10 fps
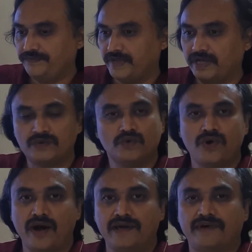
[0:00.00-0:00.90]
it would
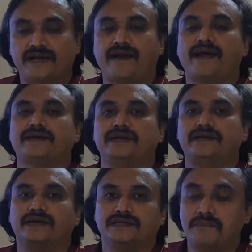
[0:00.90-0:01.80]
not have attracted
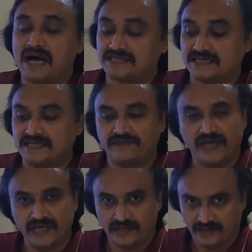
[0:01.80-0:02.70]
the masses the
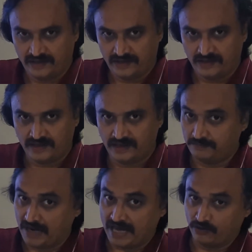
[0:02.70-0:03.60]
way a
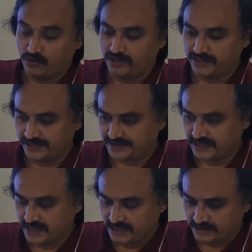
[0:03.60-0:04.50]
black hole does.